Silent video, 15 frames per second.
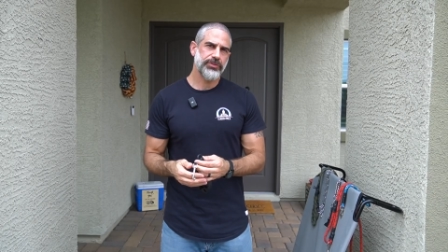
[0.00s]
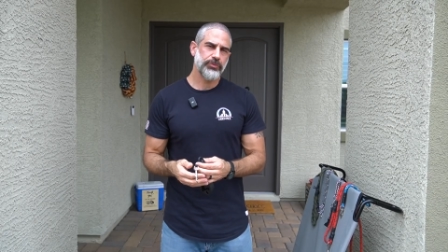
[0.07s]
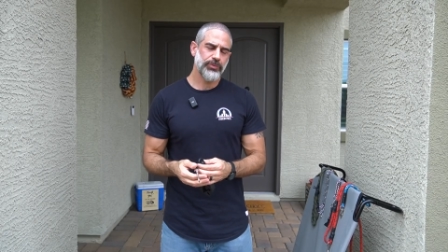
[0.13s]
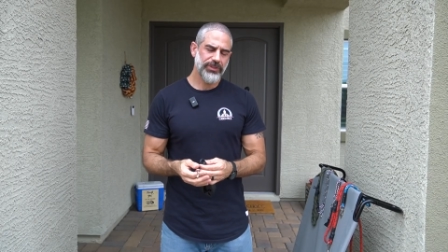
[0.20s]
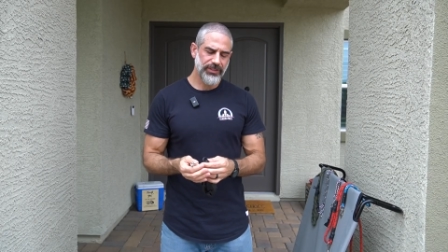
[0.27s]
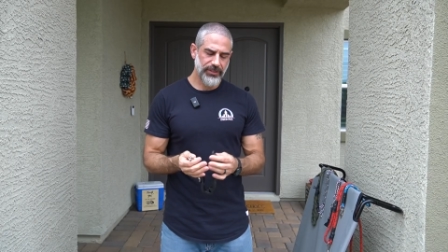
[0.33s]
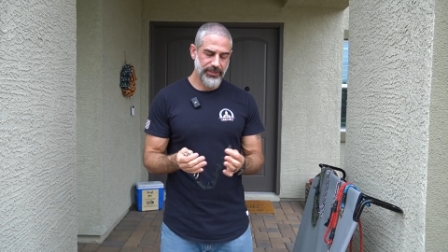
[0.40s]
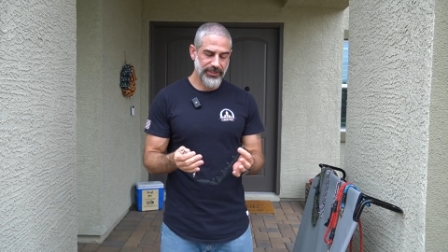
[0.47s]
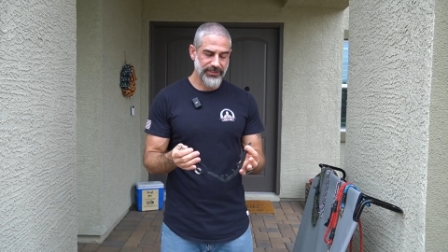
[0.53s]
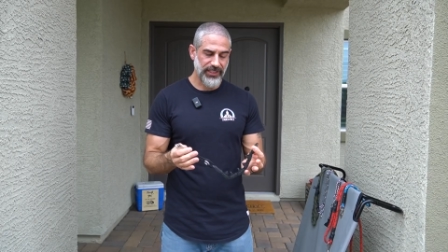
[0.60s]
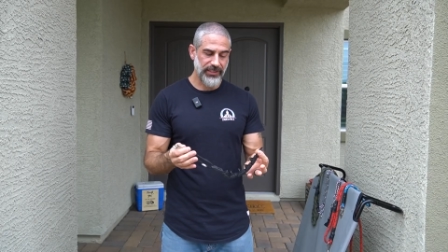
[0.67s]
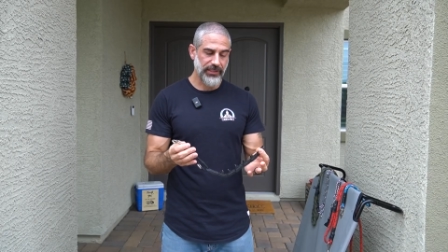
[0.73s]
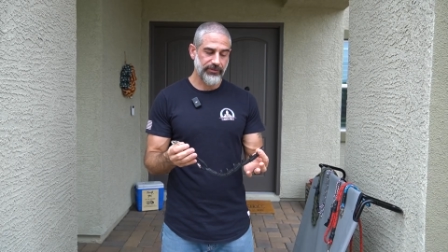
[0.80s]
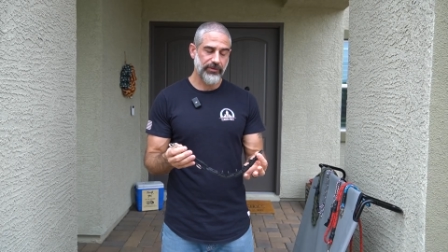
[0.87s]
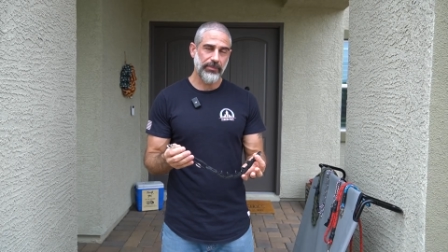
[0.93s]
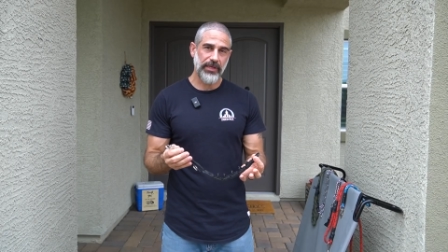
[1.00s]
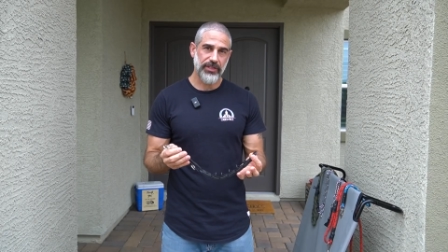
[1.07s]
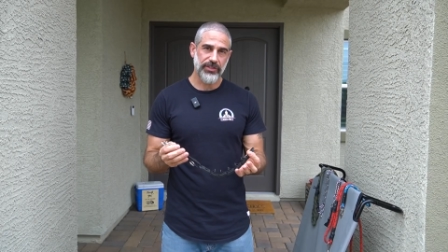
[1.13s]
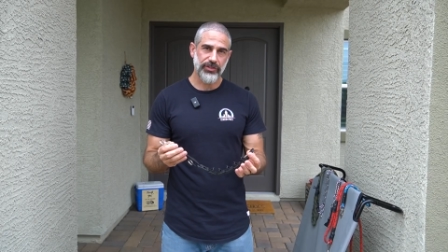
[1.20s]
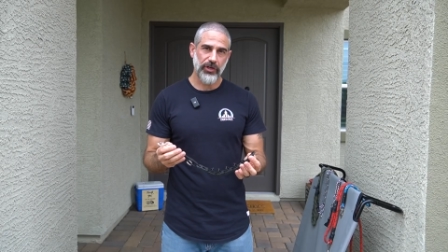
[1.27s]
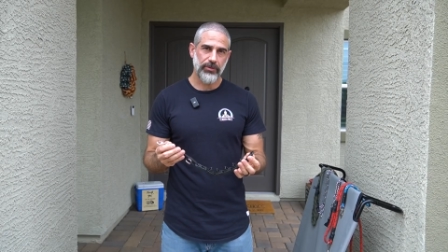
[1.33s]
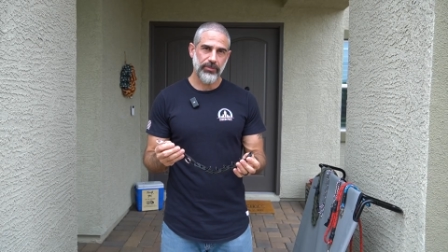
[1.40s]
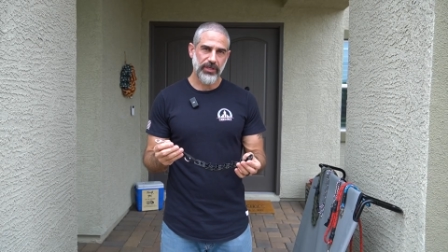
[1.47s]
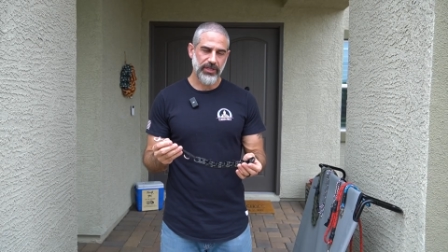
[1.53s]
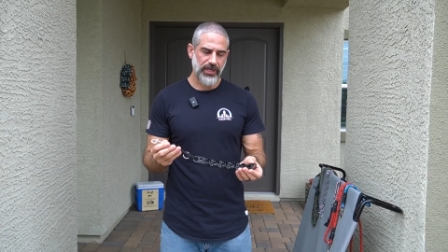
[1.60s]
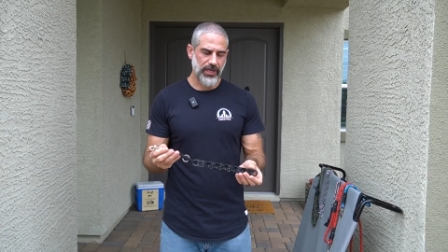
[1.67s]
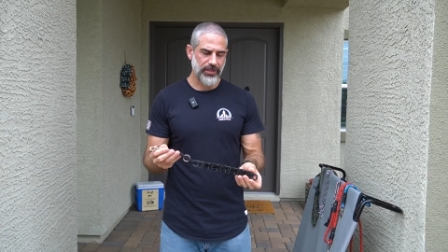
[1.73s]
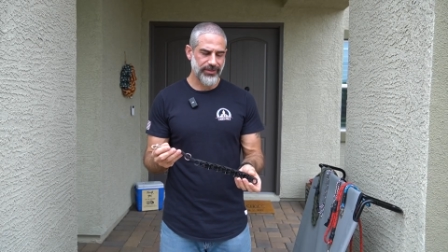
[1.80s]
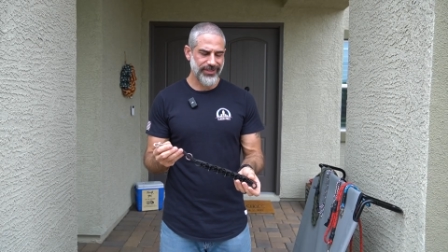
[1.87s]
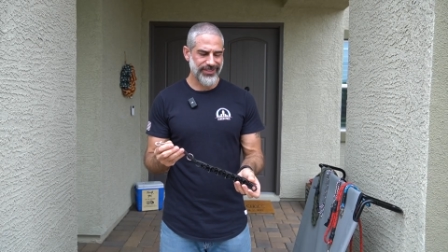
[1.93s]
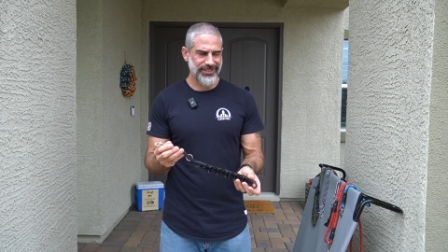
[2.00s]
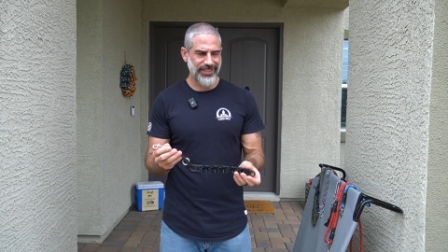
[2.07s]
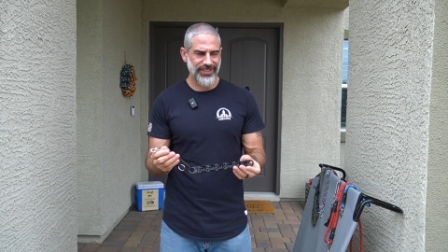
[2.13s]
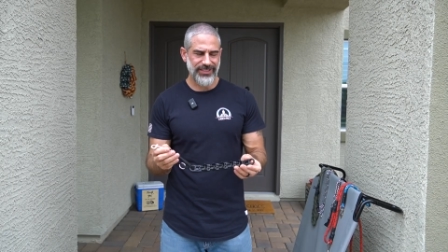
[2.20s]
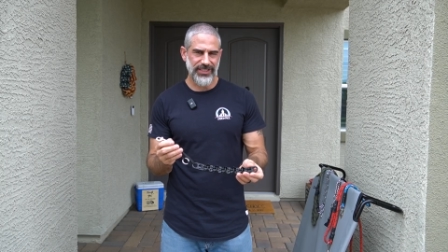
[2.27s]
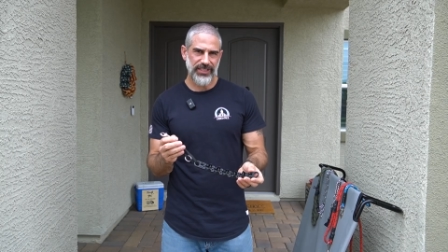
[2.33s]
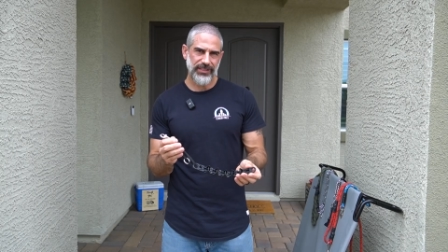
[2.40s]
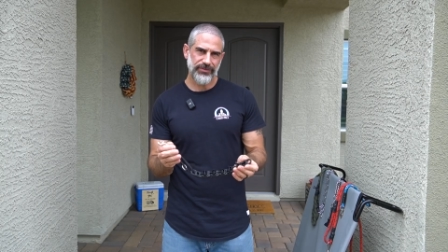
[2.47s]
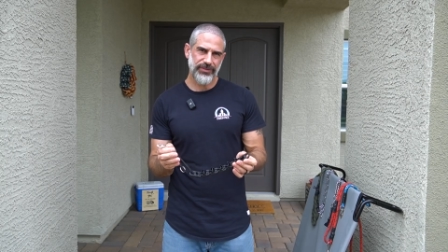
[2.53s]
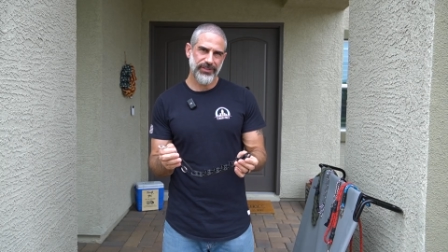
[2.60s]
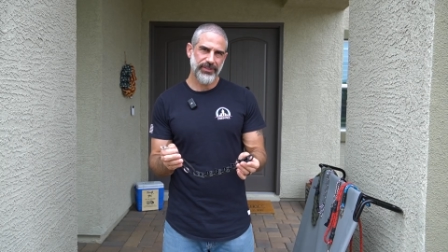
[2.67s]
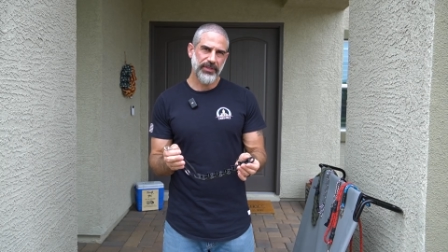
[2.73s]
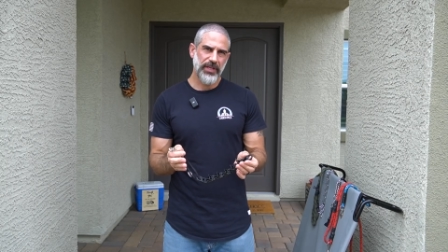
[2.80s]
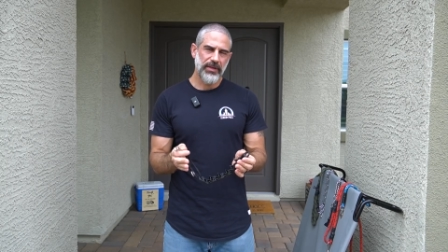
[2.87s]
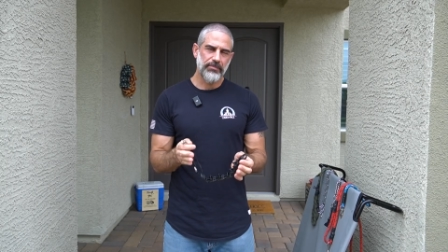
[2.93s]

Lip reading: One of the things I love about a Star Mark collar is that it's kind of a